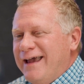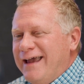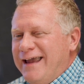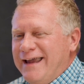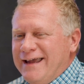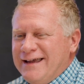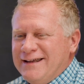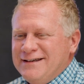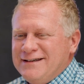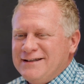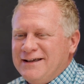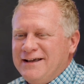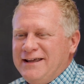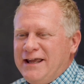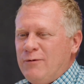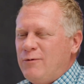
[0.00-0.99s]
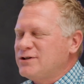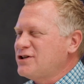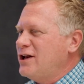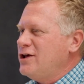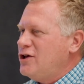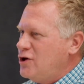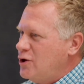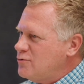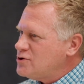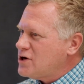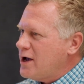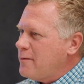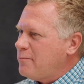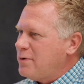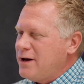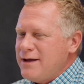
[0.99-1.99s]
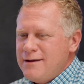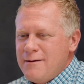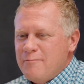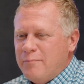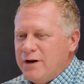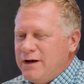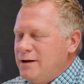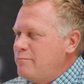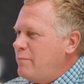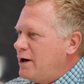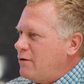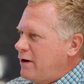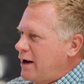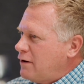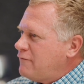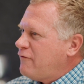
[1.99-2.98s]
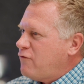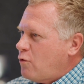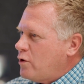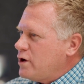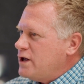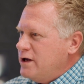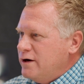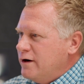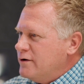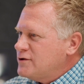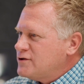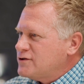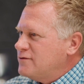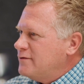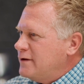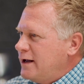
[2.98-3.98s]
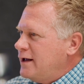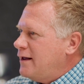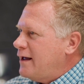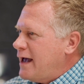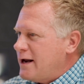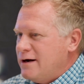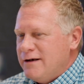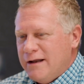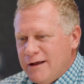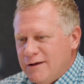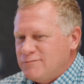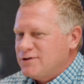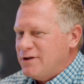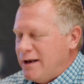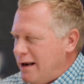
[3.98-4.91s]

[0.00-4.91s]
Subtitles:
And it wasn't a huge company, but it had been around 40 years. It was a